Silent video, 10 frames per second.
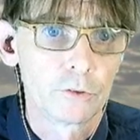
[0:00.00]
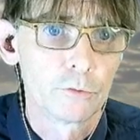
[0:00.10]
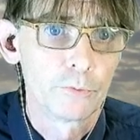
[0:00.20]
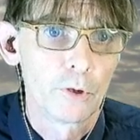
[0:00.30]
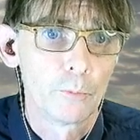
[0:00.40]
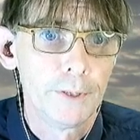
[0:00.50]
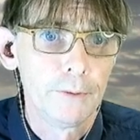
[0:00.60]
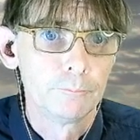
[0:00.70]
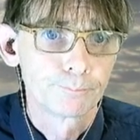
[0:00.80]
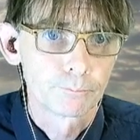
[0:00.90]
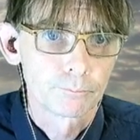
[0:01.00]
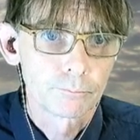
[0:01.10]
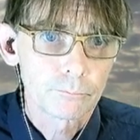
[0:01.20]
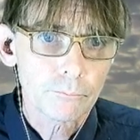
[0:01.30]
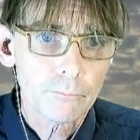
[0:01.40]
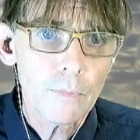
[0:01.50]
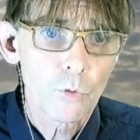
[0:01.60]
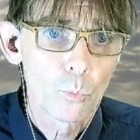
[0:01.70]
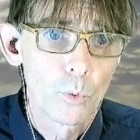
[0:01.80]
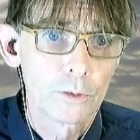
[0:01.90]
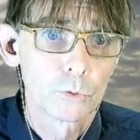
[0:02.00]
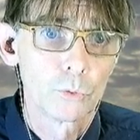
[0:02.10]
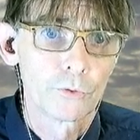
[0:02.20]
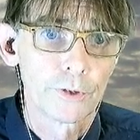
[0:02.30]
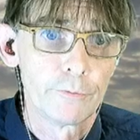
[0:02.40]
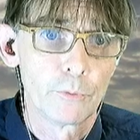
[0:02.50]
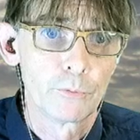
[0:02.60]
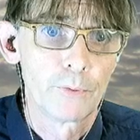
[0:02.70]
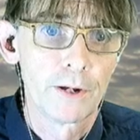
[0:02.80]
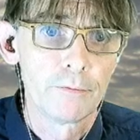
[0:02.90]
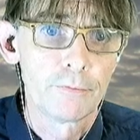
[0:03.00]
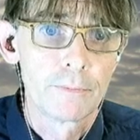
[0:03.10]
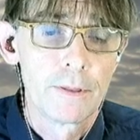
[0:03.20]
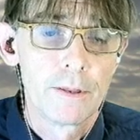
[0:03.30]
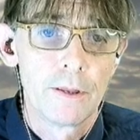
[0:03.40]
so follow me. 1, 2, 3, 4, 5